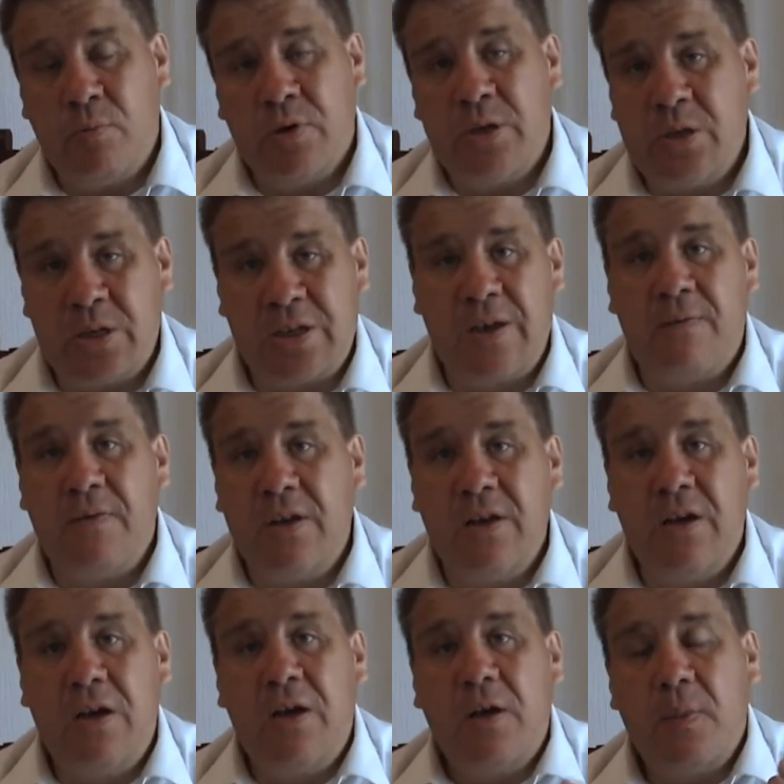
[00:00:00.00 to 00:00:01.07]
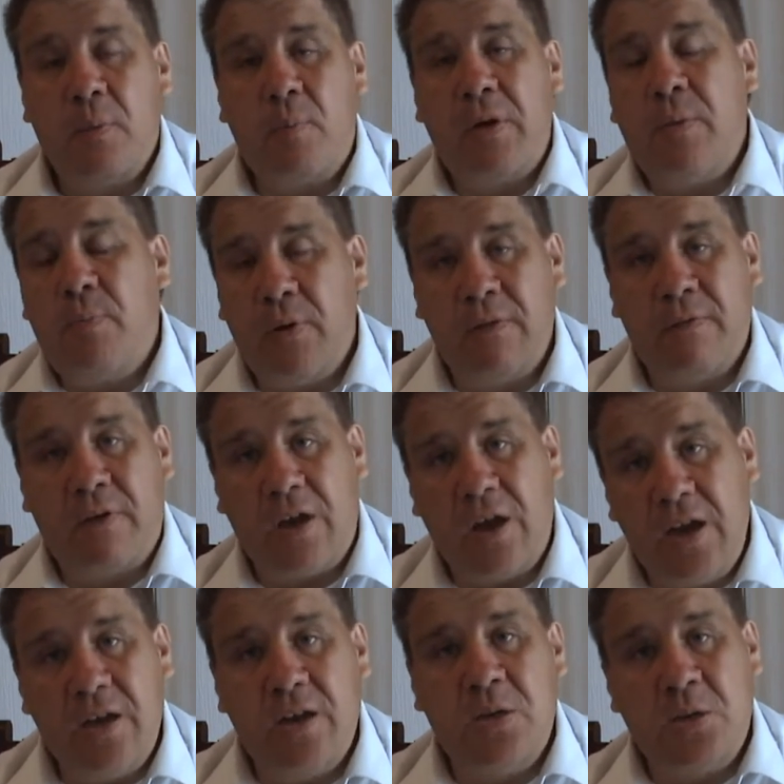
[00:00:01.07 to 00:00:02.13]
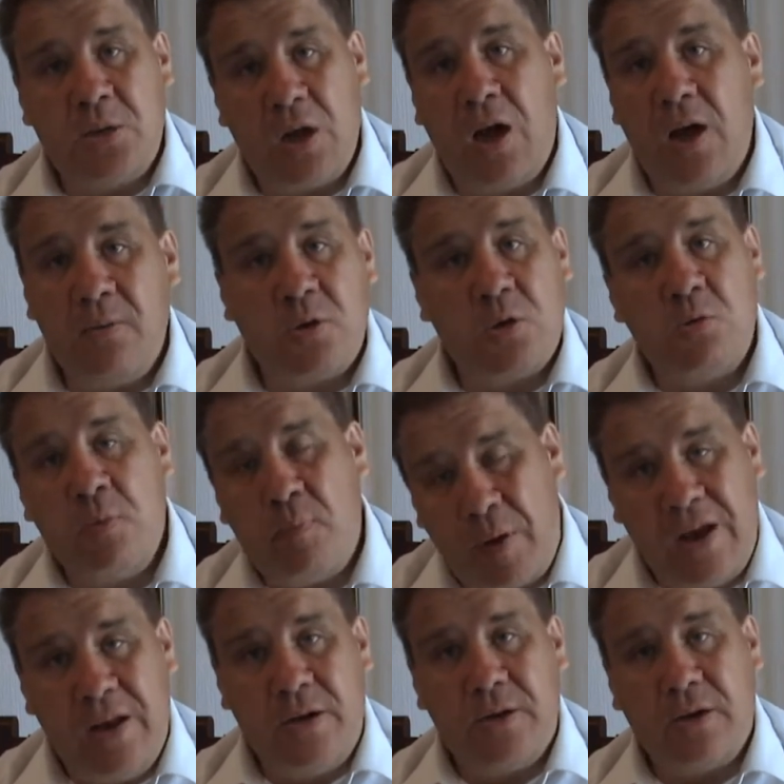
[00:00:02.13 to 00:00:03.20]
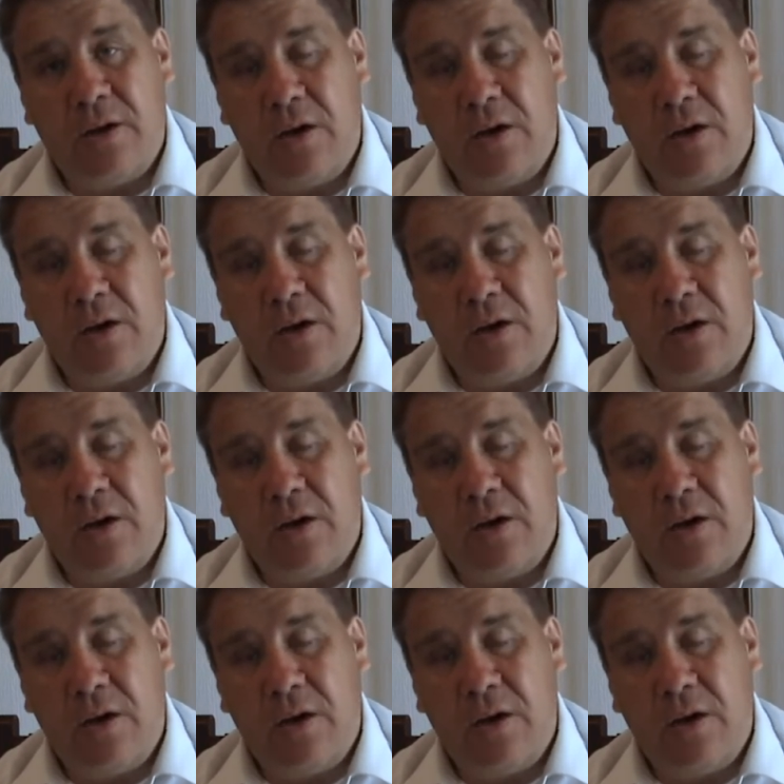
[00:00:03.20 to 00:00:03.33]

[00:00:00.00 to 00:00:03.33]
but he's giving the people of Canaan time to repent.